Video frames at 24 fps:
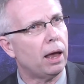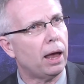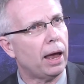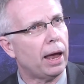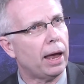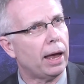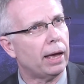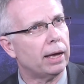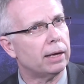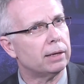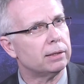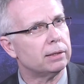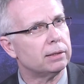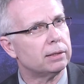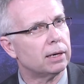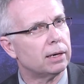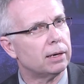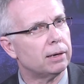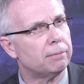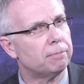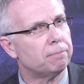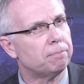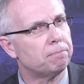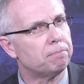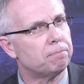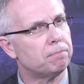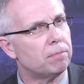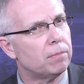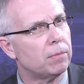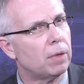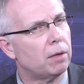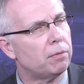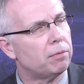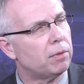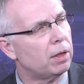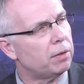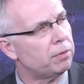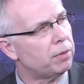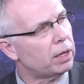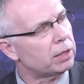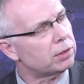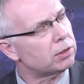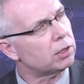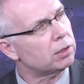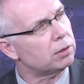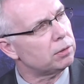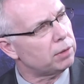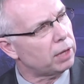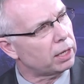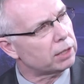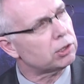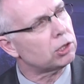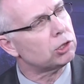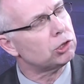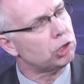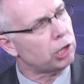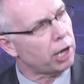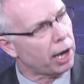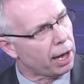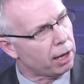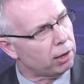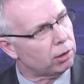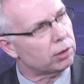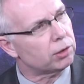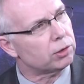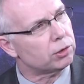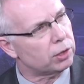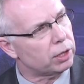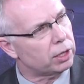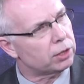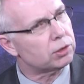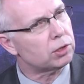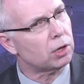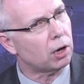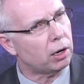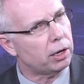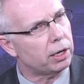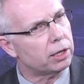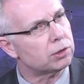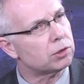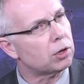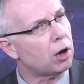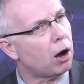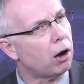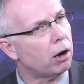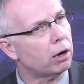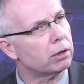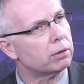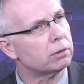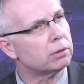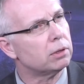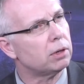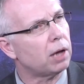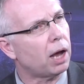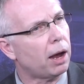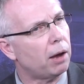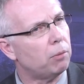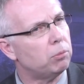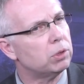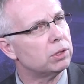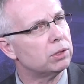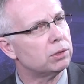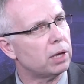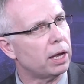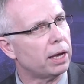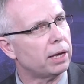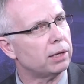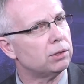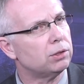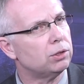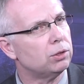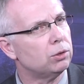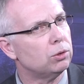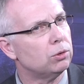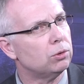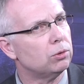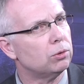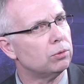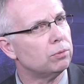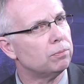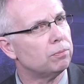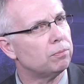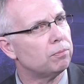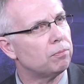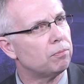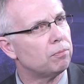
And that's a challenge. It's hard, I would say, to,